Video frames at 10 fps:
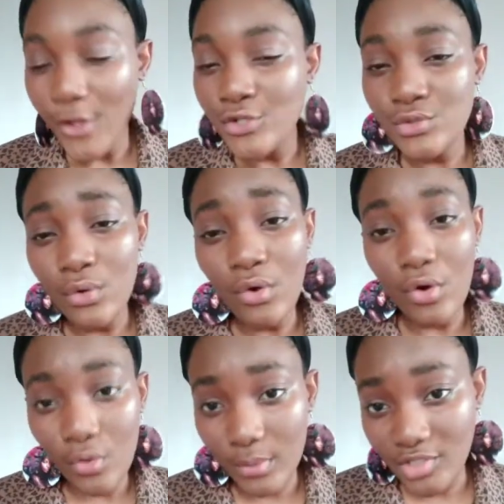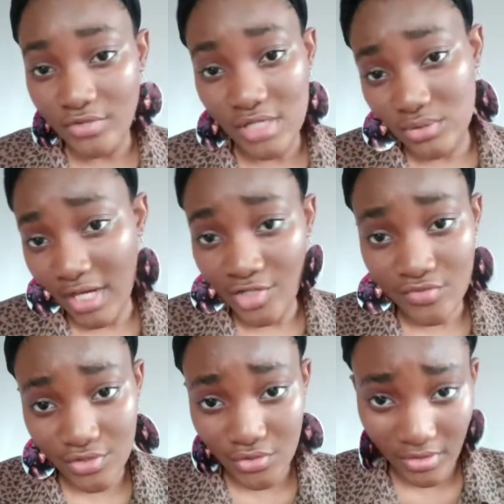So always try to
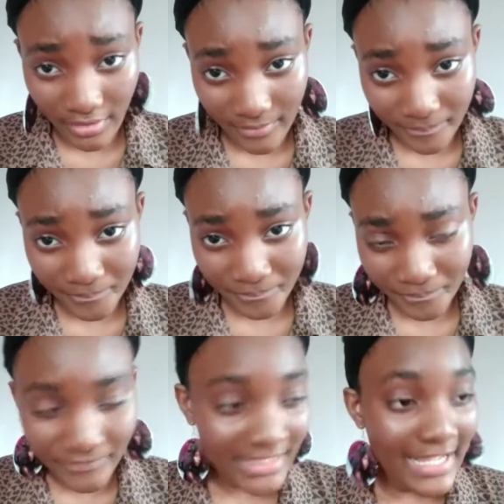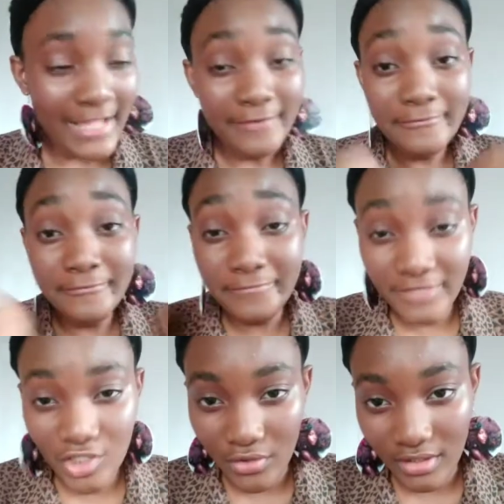hydrate your hair,
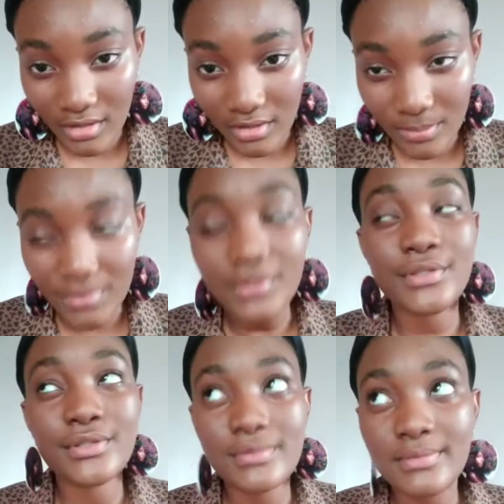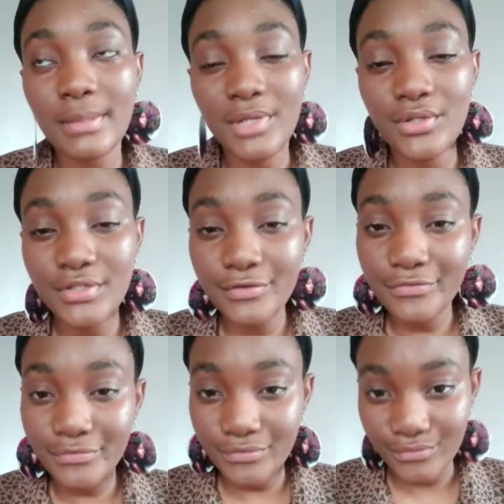feed your hair, because you need
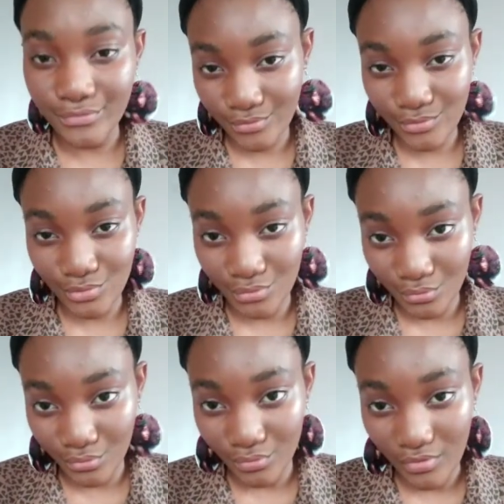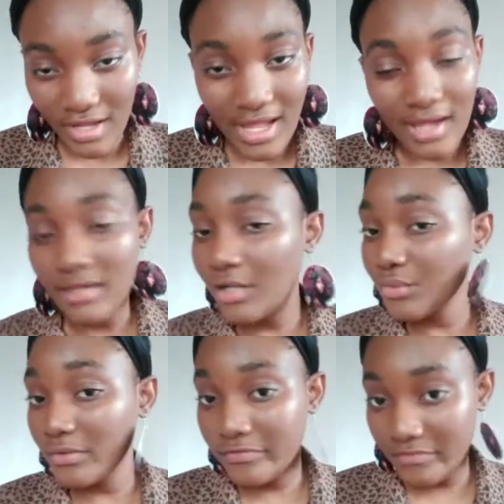food to grow. And how
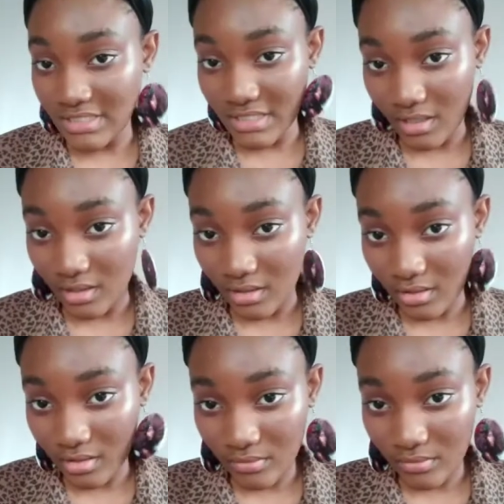do we feed the hair?